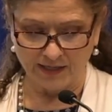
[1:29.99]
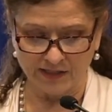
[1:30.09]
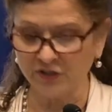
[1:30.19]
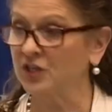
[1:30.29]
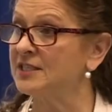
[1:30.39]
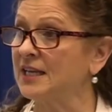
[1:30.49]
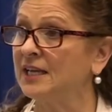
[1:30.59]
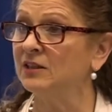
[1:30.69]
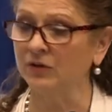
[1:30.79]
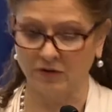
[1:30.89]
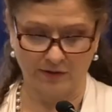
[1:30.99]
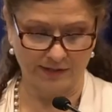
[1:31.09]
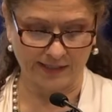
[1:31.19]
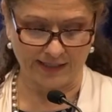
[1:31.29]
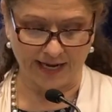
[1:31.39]
such as
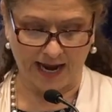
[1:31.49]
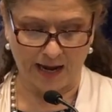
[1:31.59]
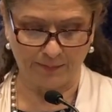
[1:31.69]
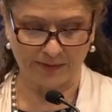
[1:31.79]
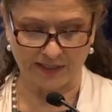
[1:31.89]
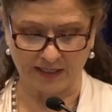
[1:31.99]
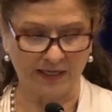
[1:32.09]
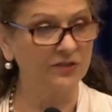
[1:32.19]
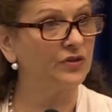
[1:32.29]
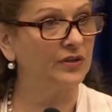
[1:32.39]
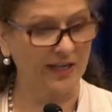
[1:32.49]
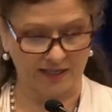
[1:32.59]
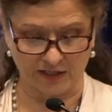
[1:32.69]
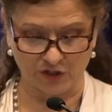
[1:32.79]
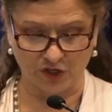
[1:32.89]
e-learns and apps and
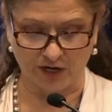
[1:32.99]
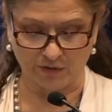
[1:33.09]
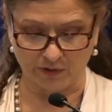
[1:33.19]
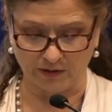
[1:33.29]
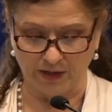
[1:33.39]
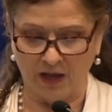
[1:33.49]
internet in general,